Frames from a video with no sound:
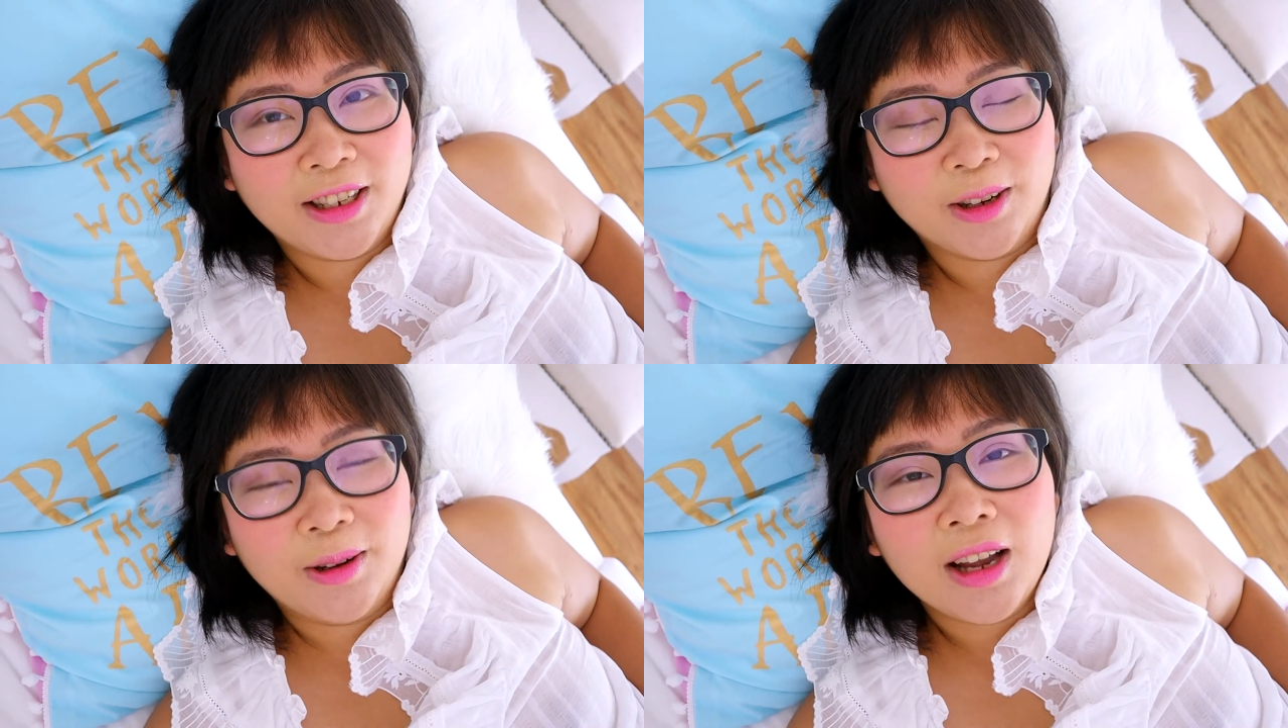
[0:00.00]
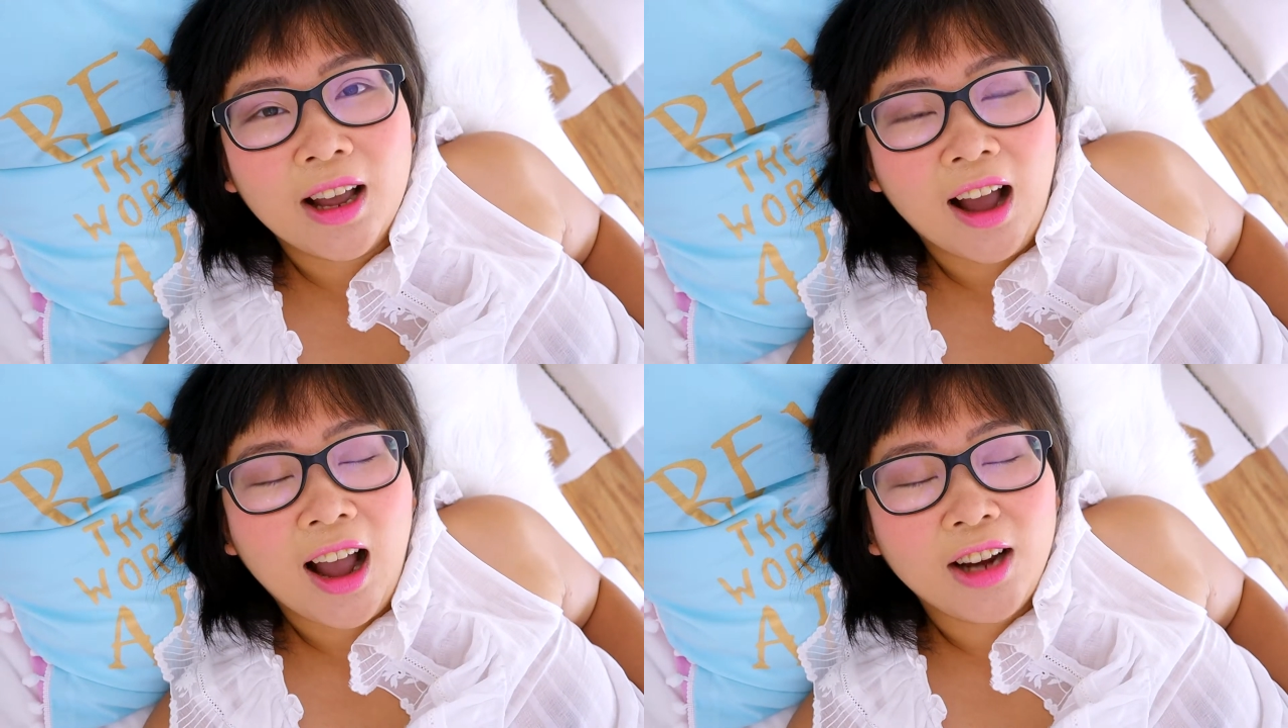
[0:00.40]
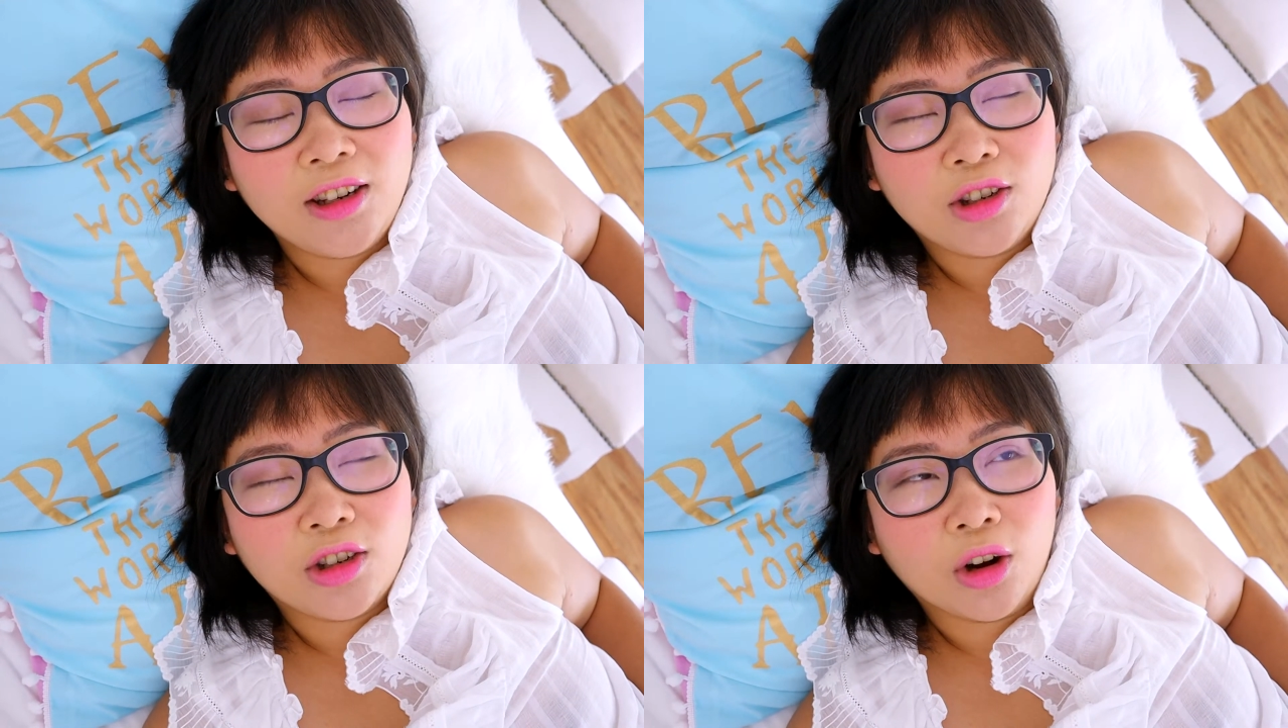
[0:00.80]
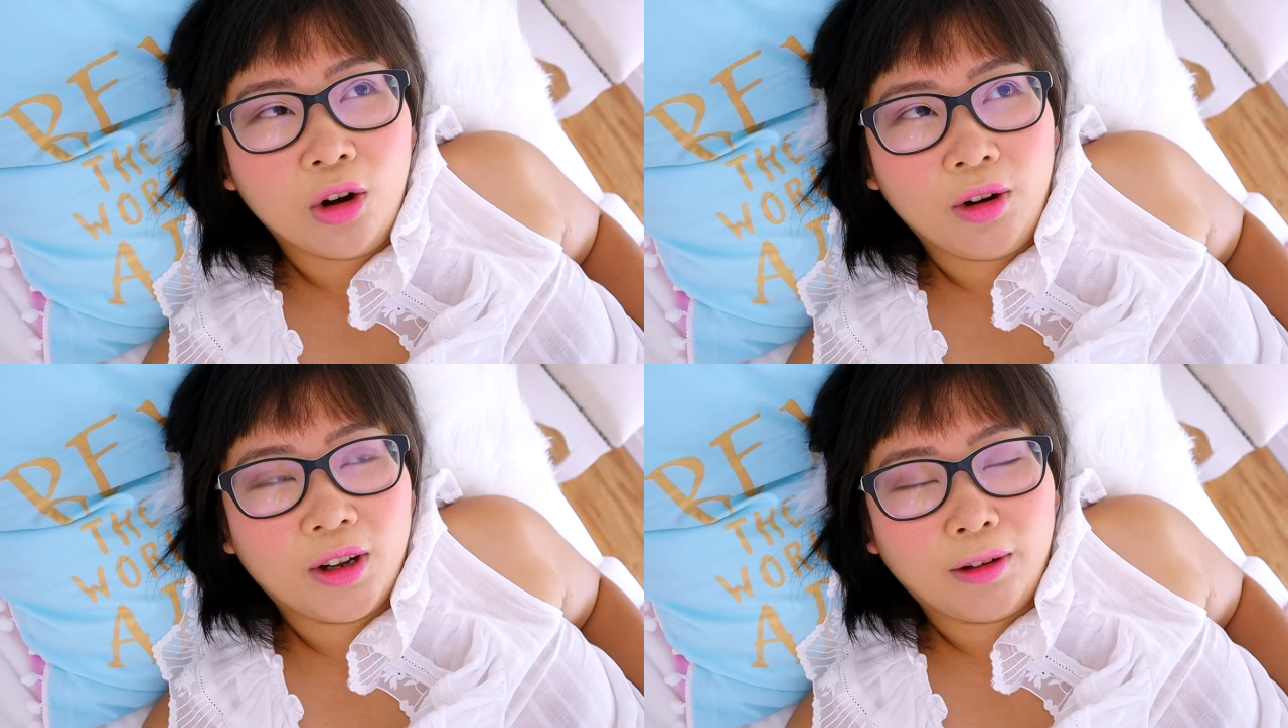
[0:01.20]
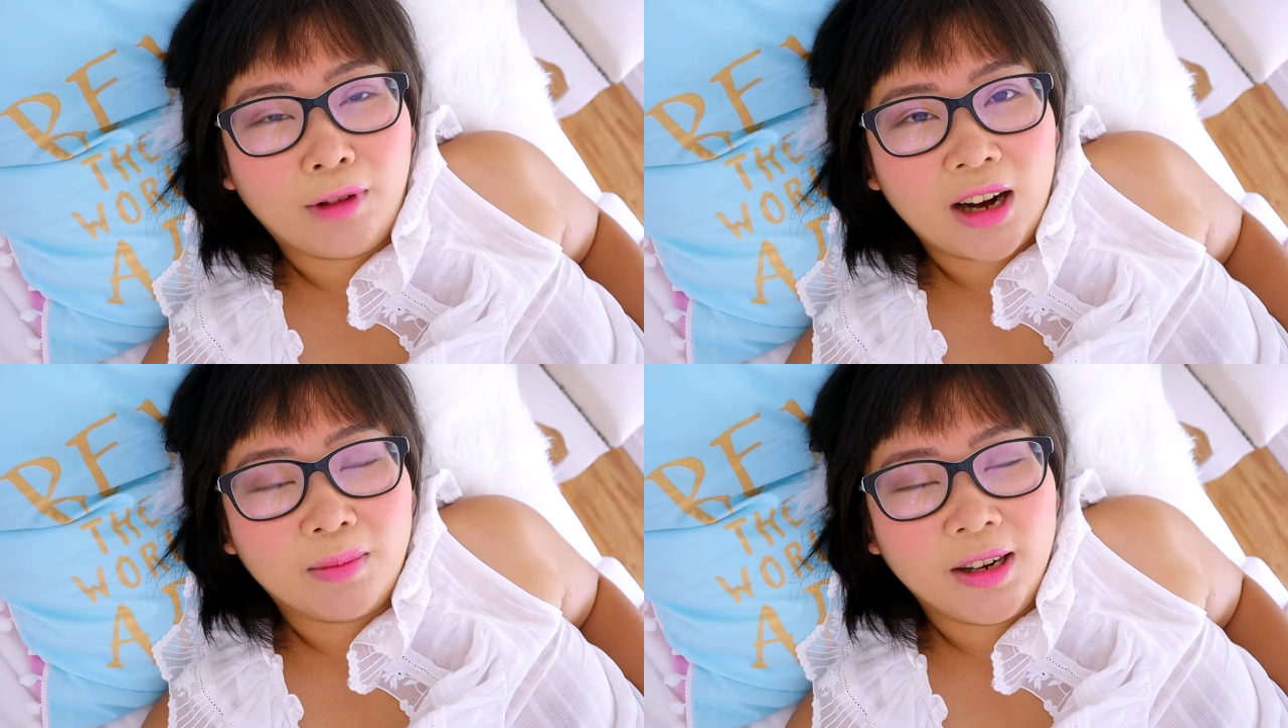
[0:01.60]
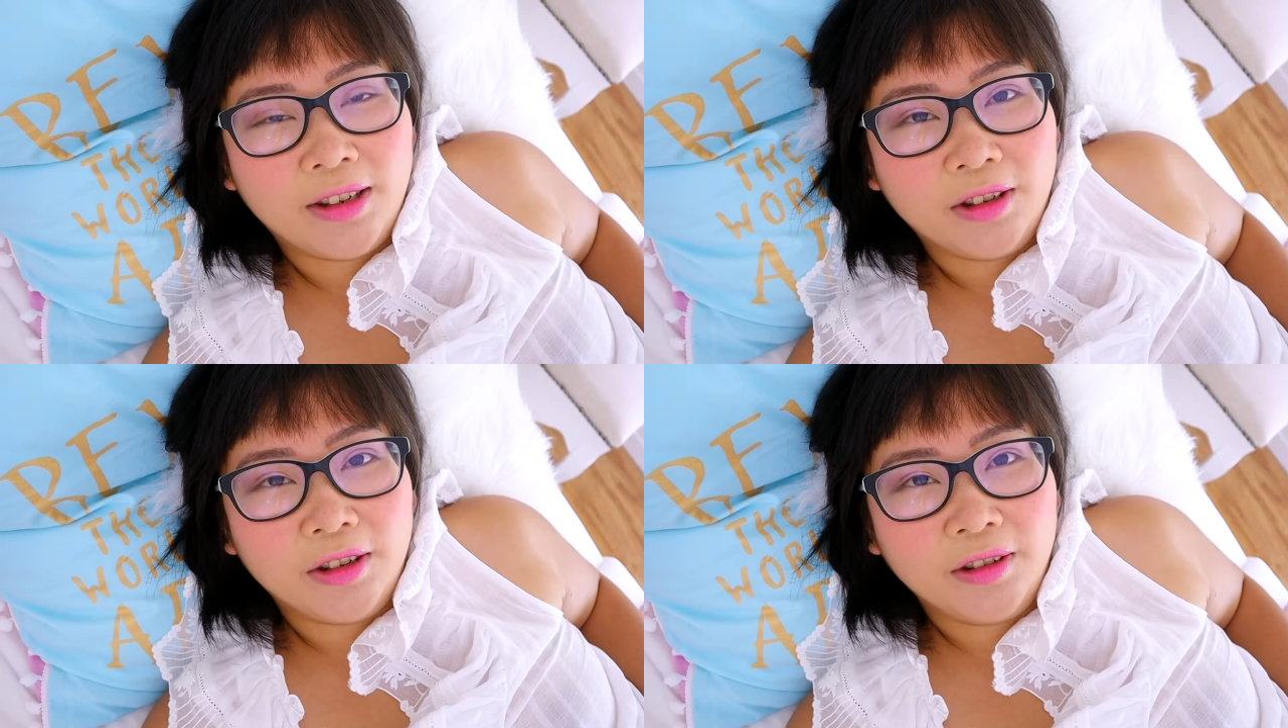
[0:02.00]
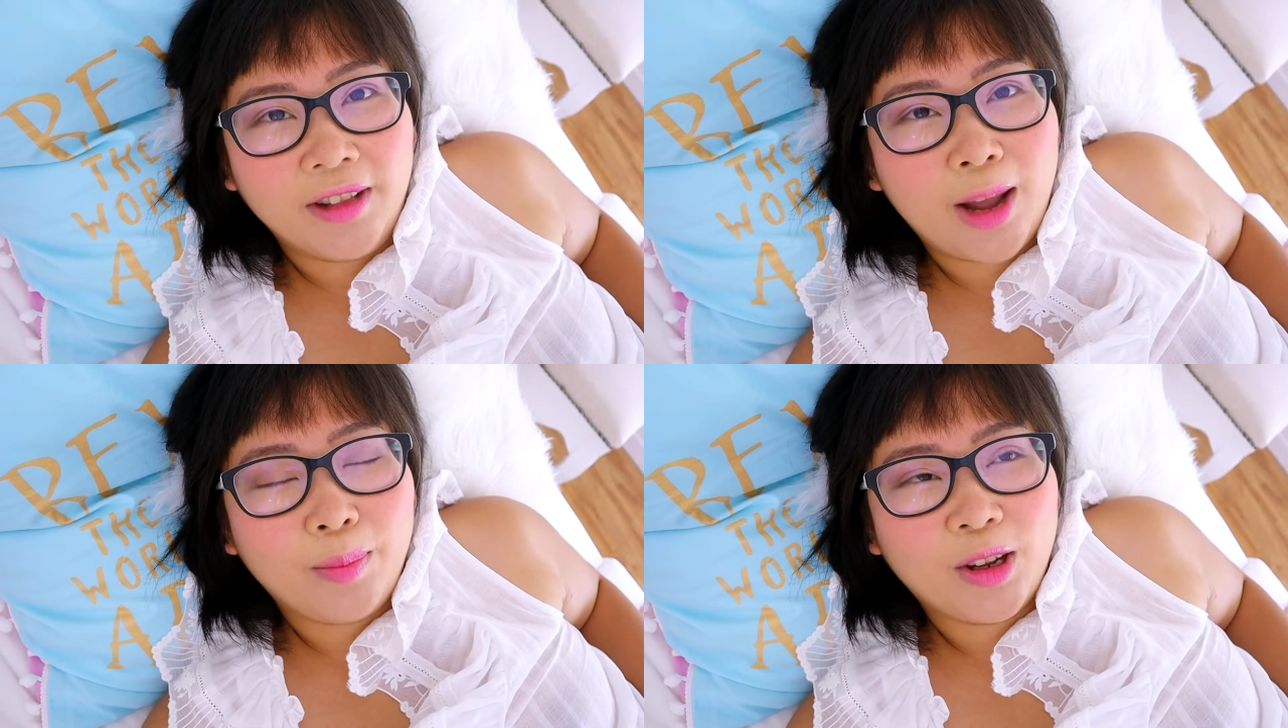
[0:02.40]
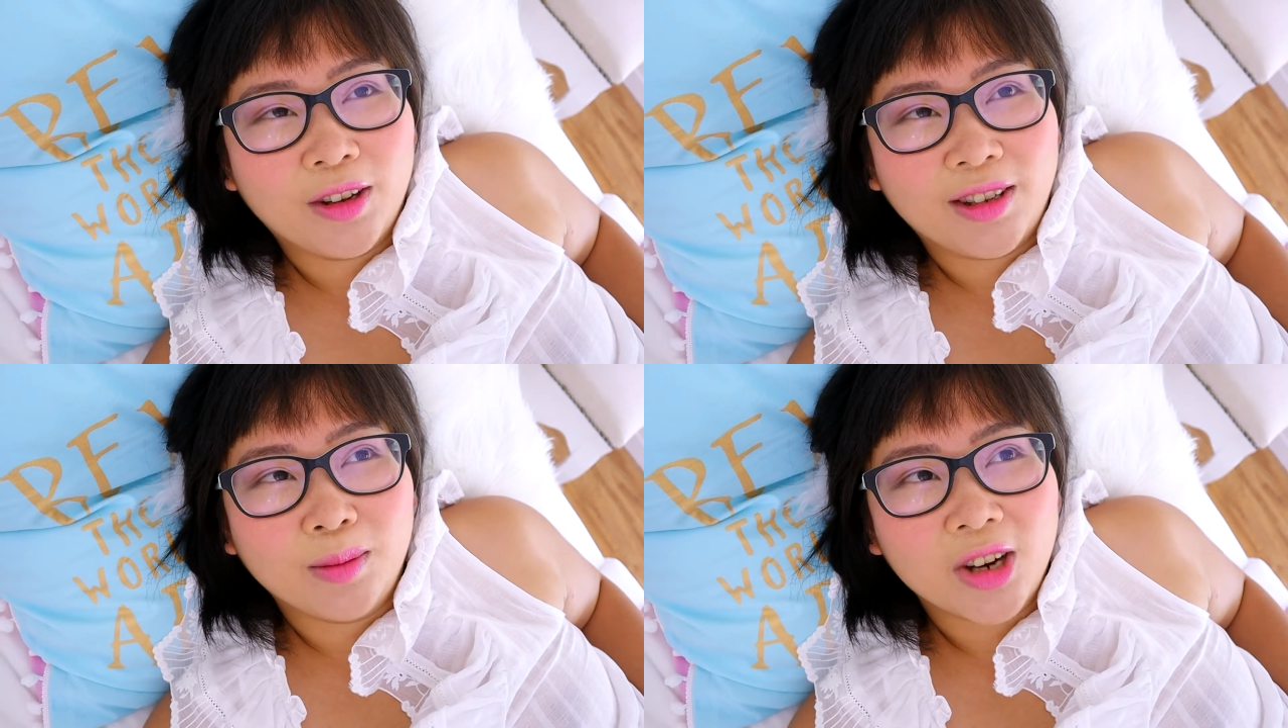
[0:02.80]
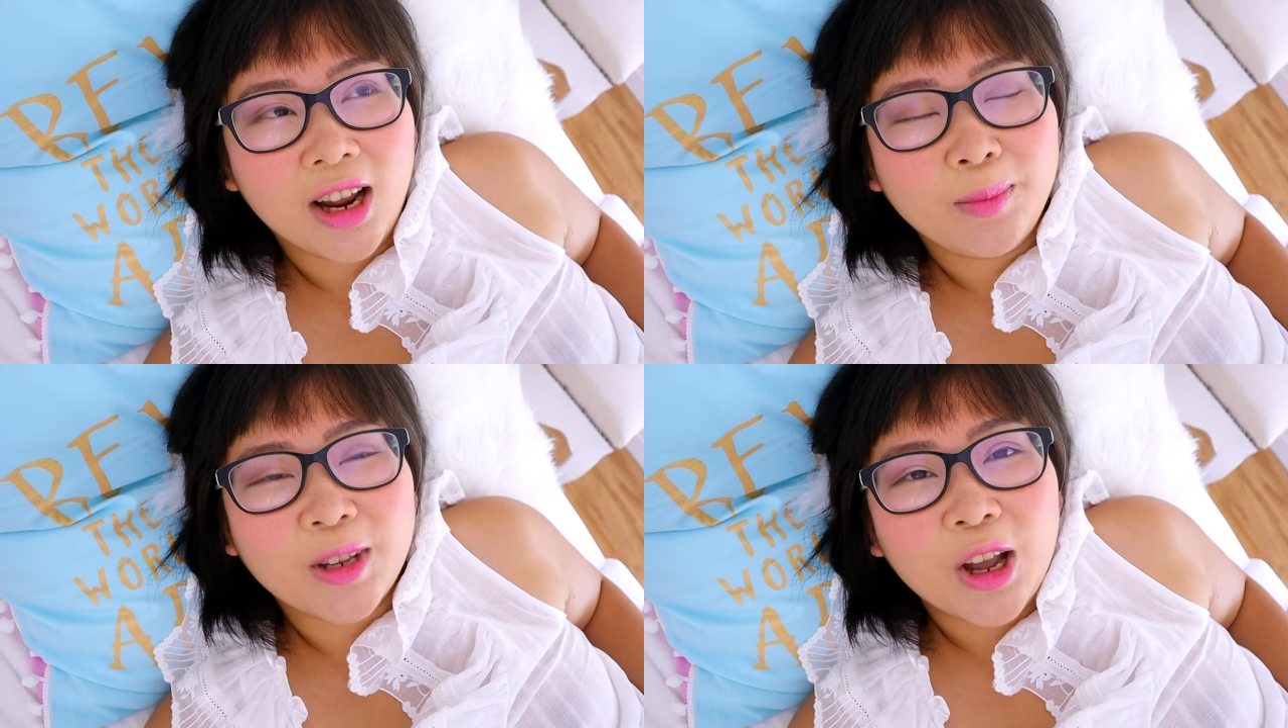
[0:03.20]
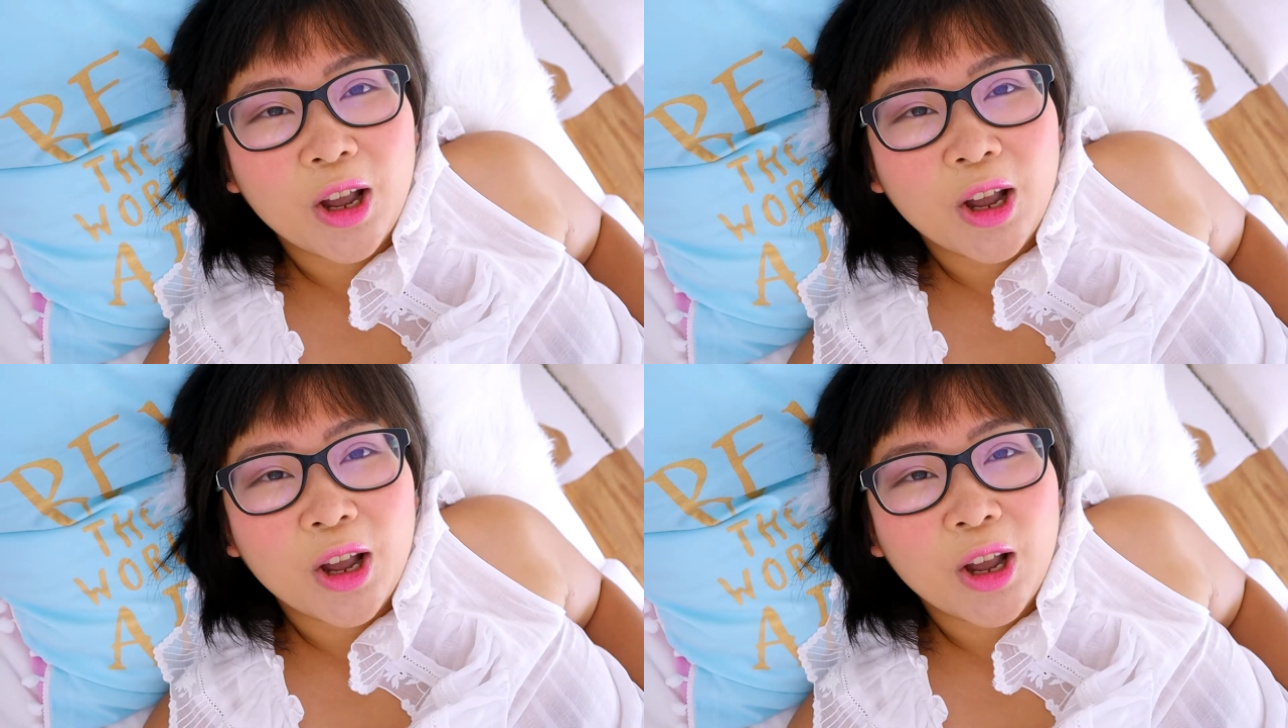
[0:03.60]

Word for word: So I totally recommend you to do that, because sometimes